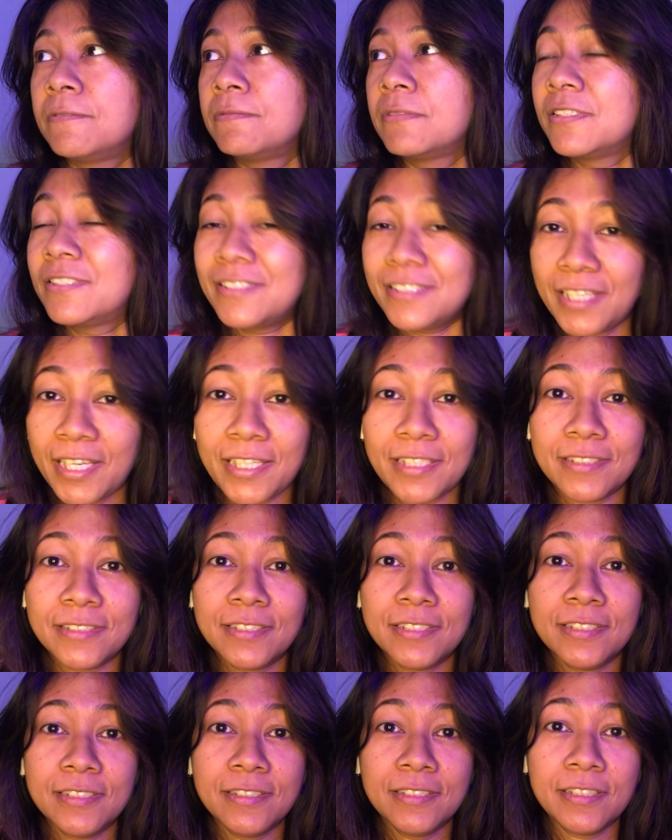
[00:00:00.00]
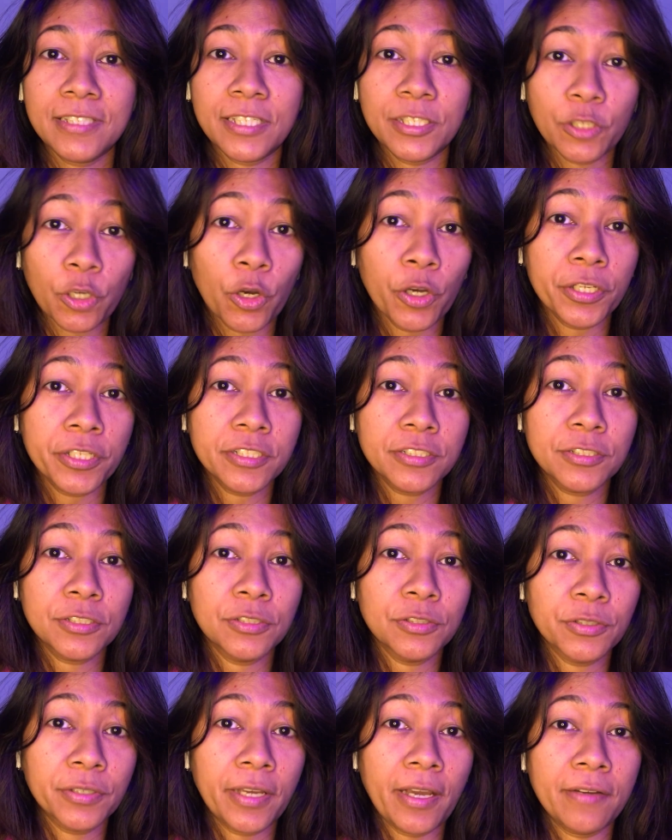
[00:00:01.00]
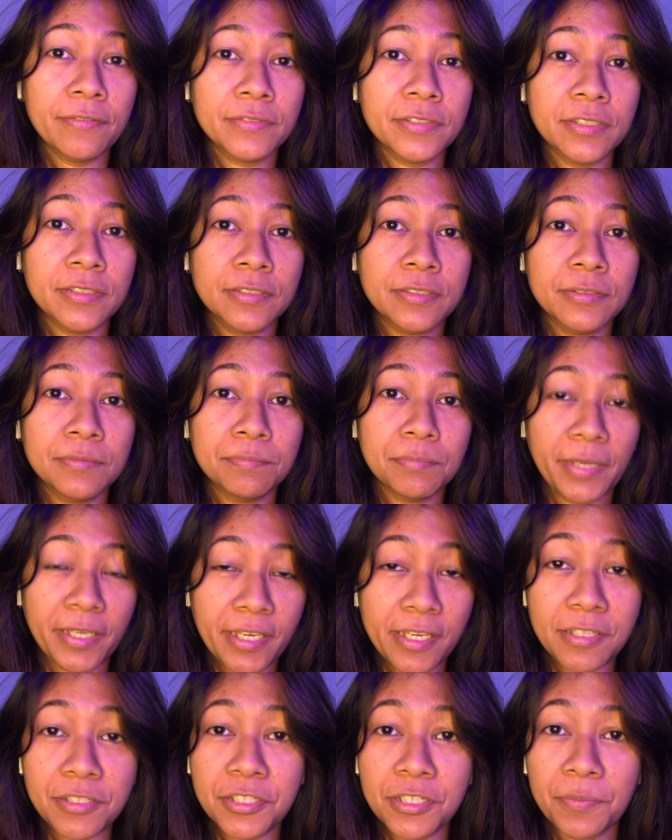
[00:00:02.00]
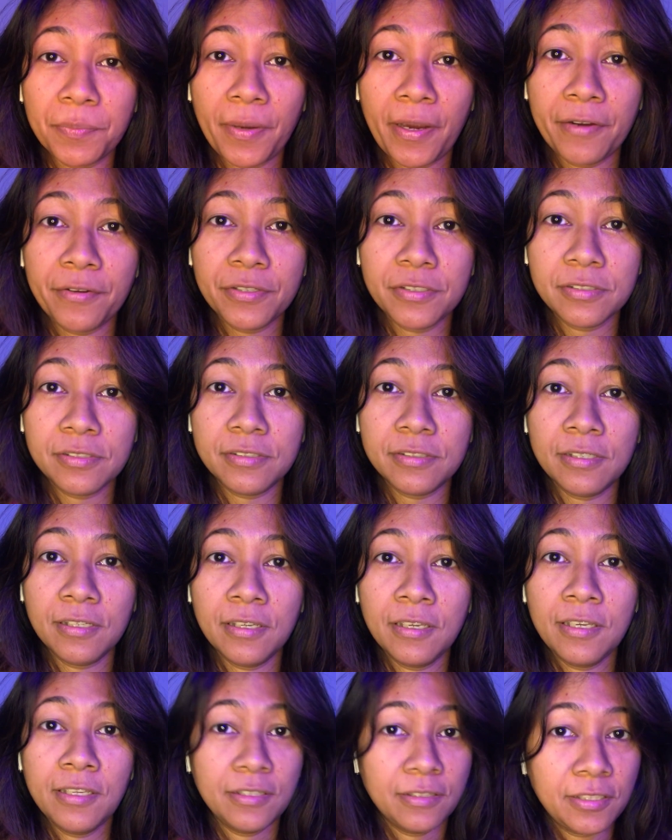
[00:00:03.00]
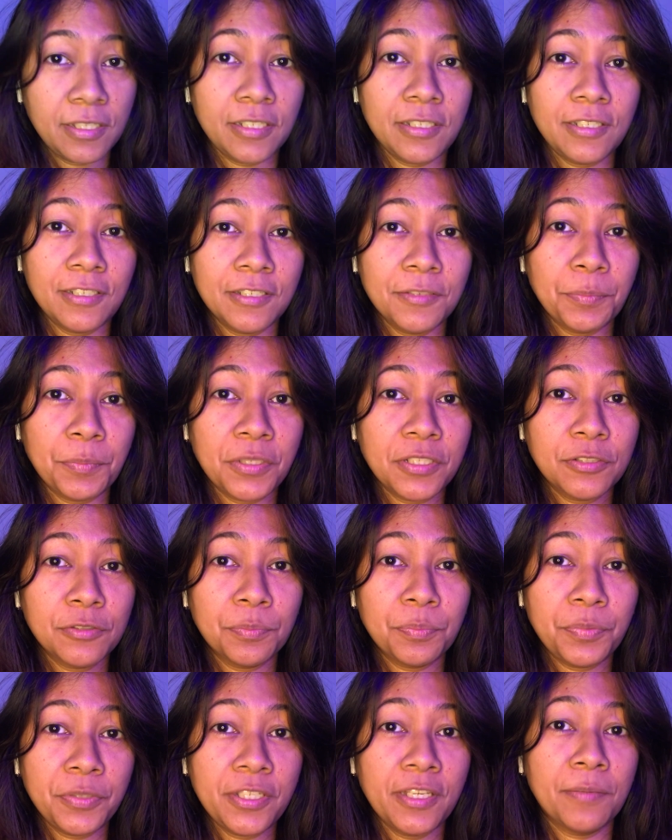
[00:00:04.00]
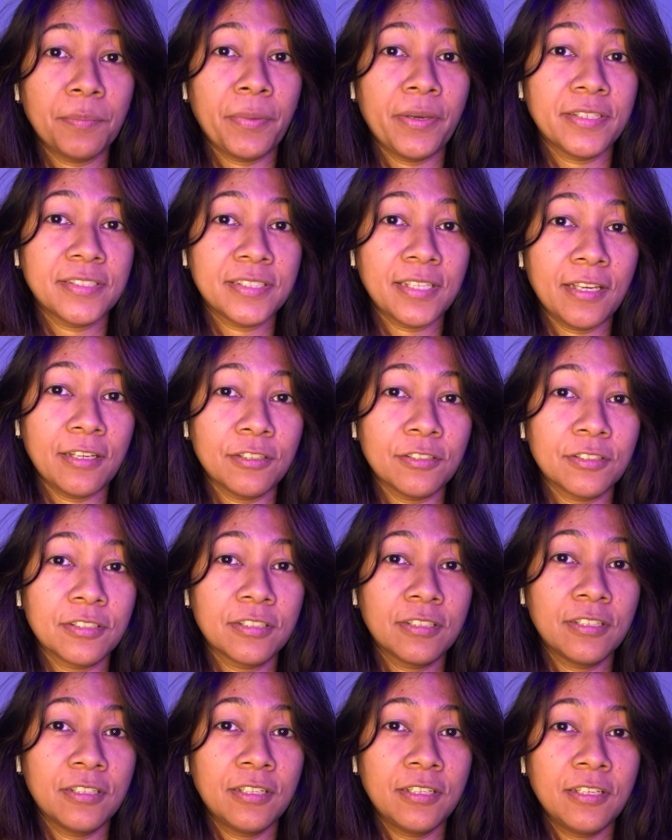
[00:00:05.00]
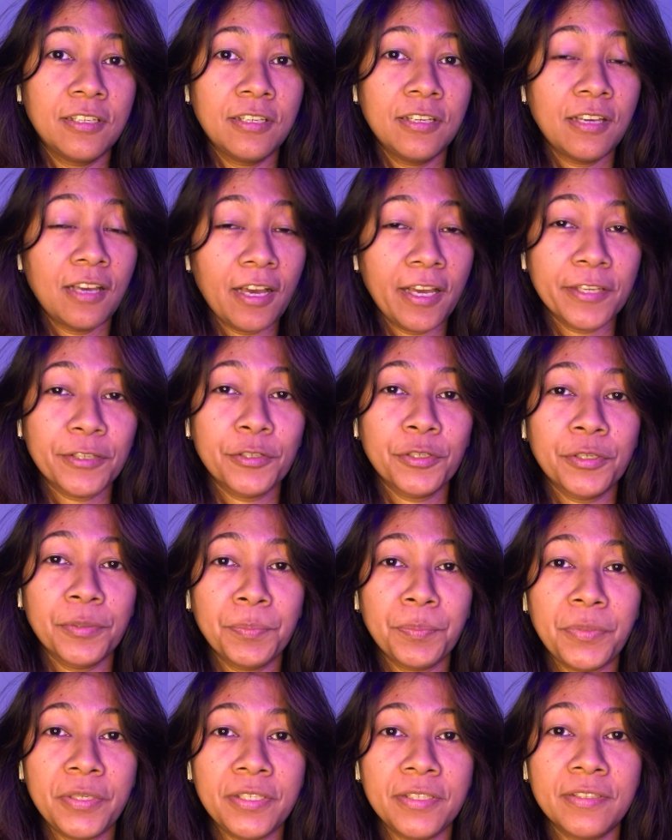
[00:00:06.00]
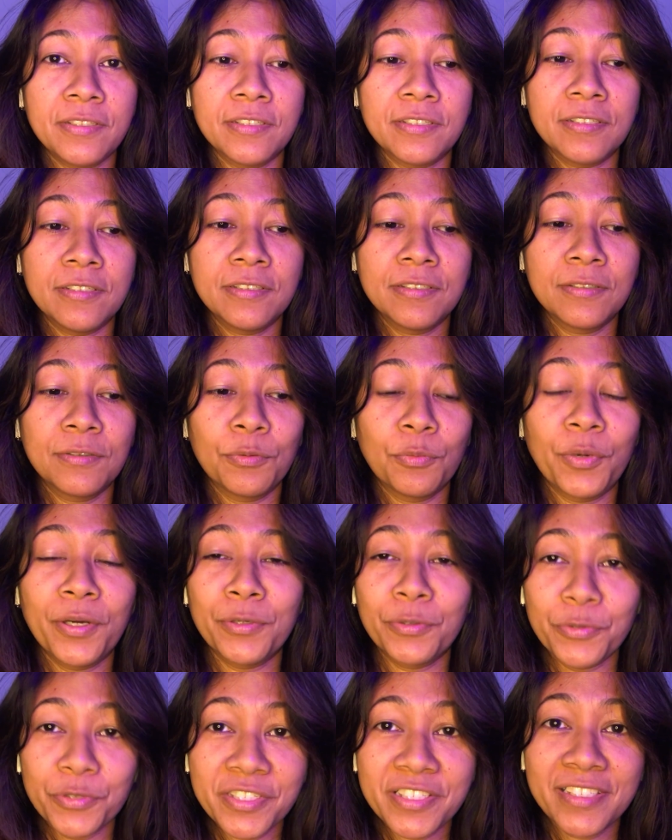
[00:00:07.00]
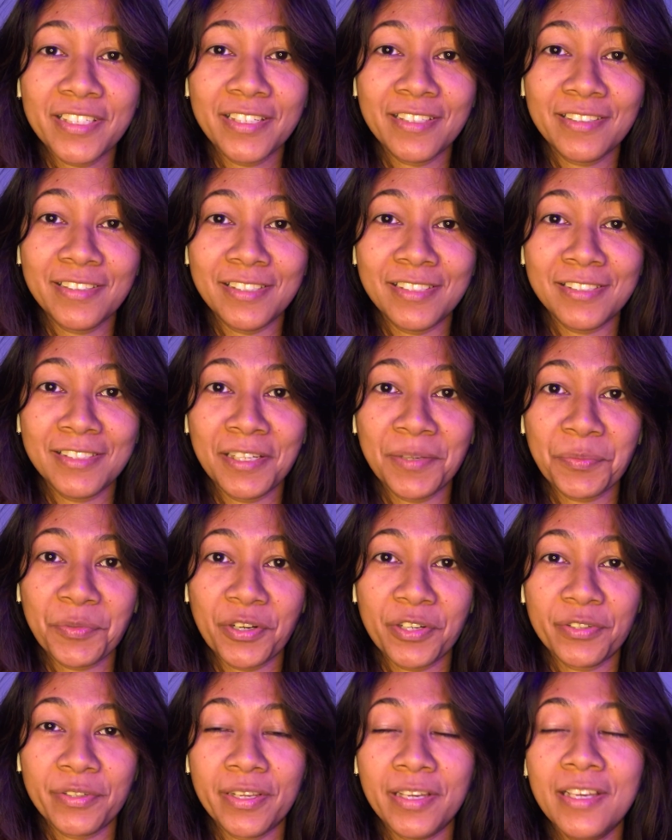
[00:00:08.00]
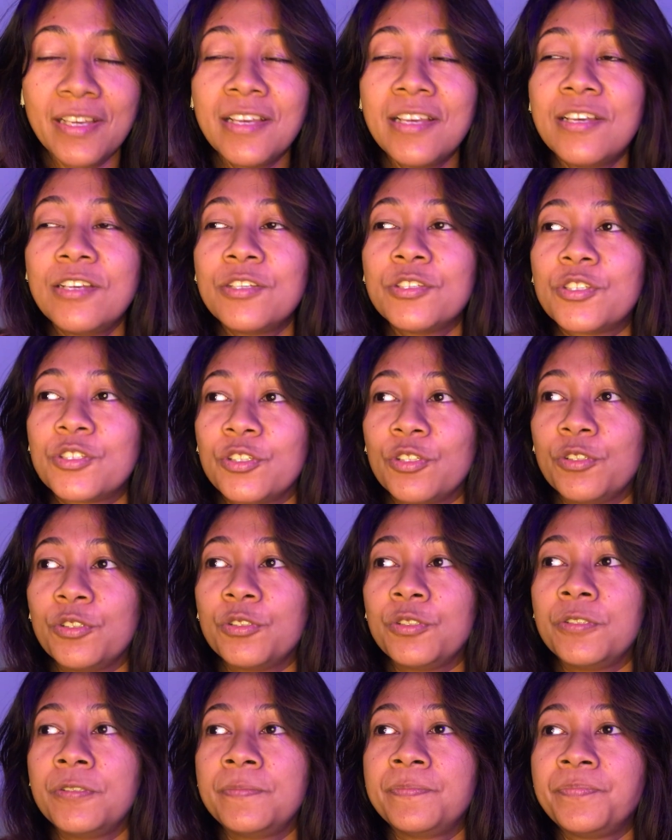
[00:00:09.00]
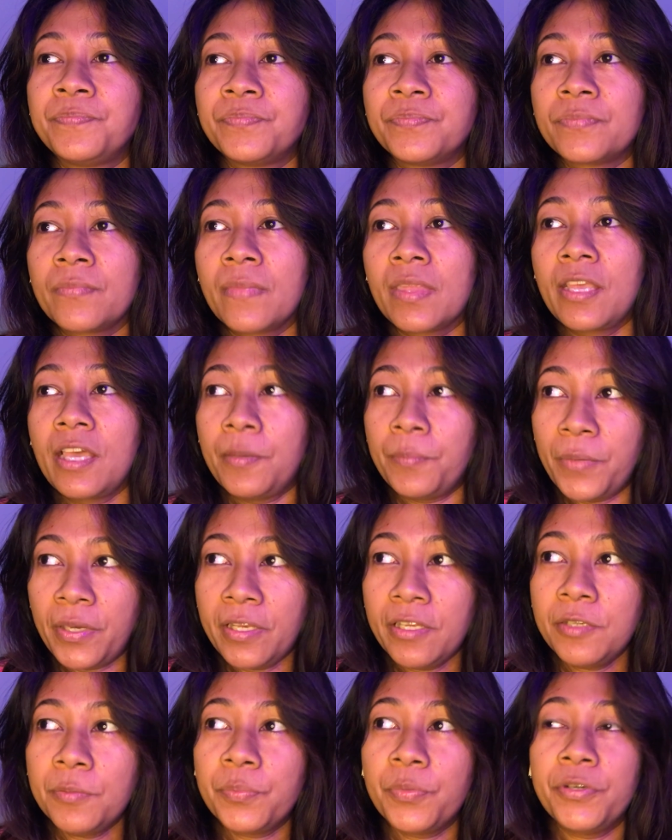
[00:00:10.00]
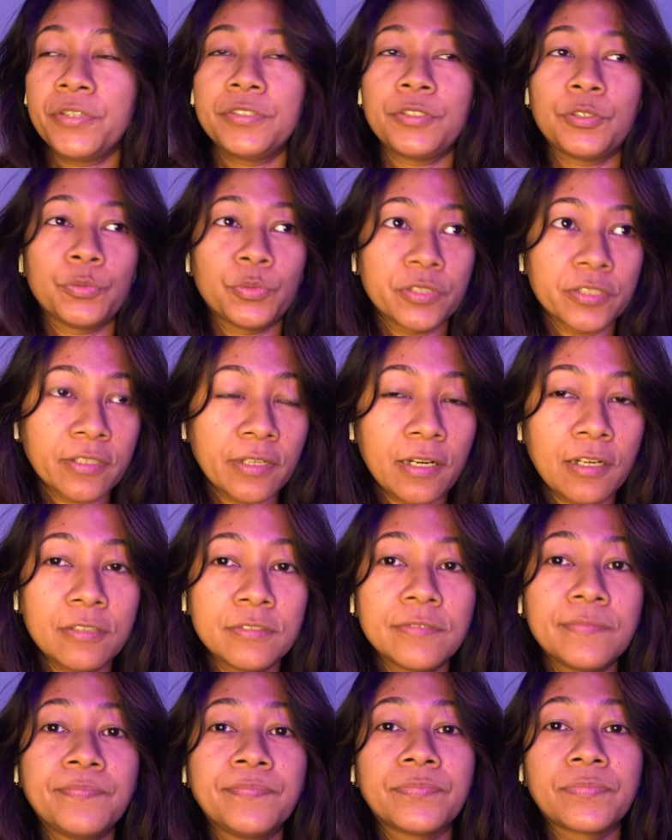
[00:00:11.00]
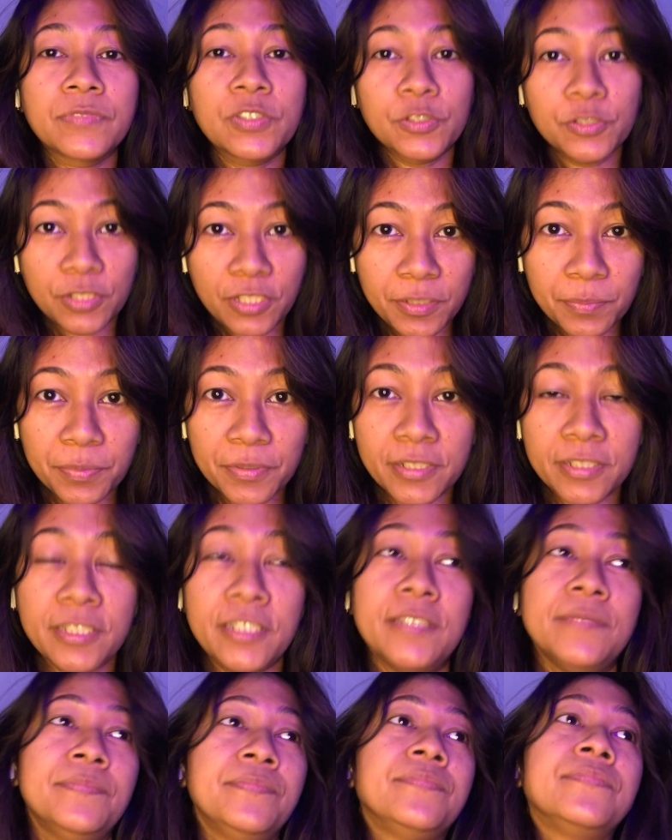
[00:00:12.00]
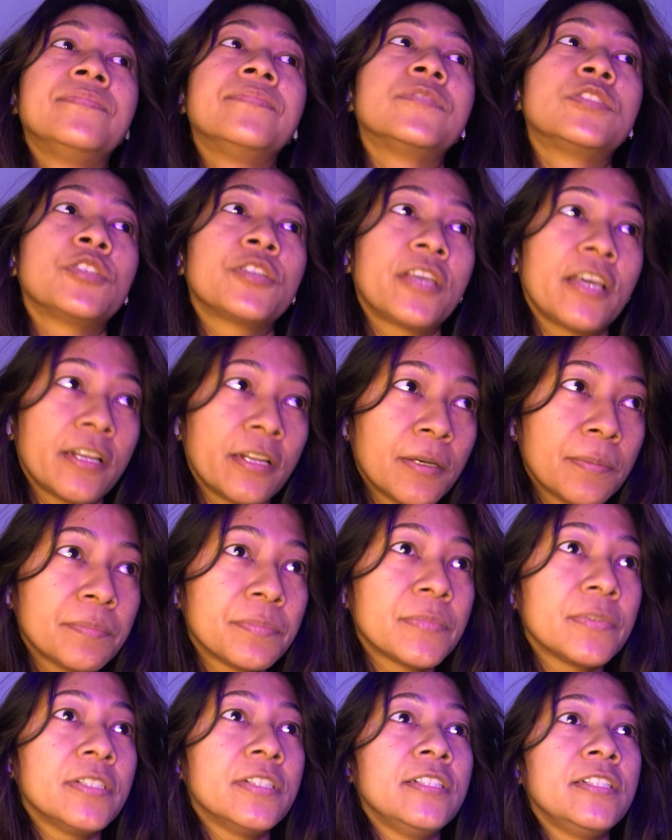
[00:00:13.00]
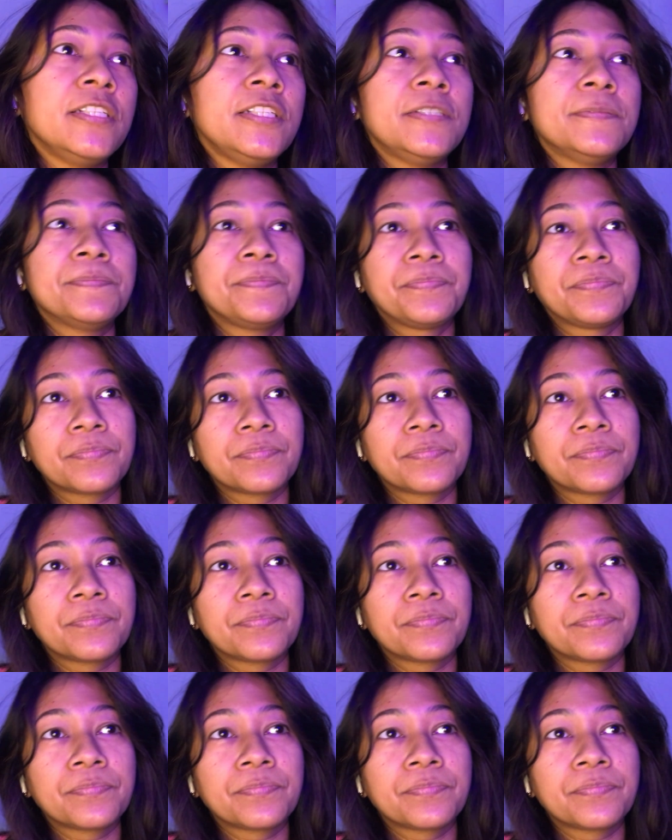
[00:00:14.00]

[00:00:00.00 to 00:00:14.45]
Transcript: state in order to look after my aging parents. They needed me to be at best health. I couldn't be the one who was sick this time around. So I made it a point to work out, to sleep early, to get up early,